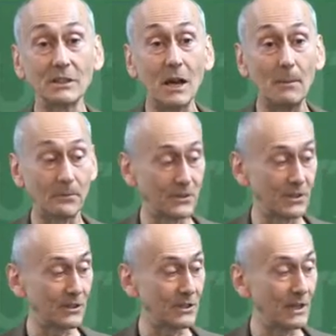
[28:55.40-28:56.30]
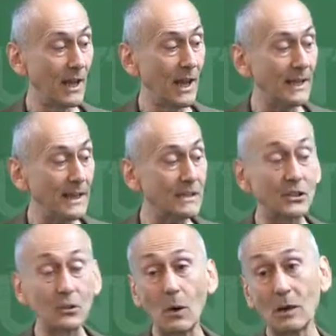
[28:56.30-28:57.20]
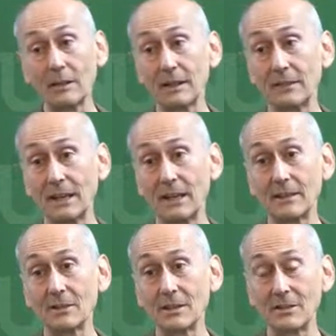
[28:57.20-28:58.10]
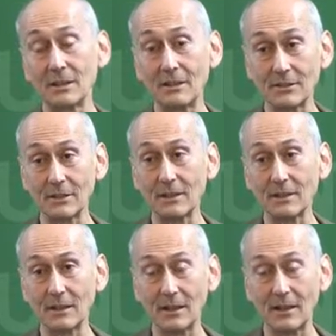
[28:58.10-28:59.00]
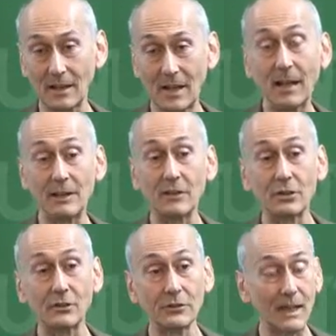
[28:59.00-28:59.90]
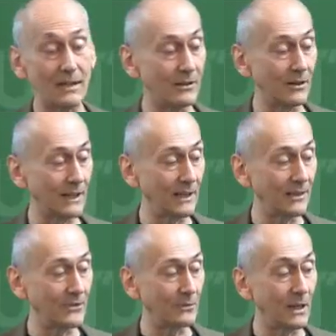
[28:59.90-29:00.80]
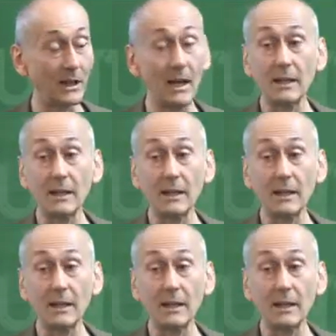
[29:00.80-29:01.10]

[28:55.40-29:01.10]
top research, and that's the quality advantage. And I'll show you that in our data as well.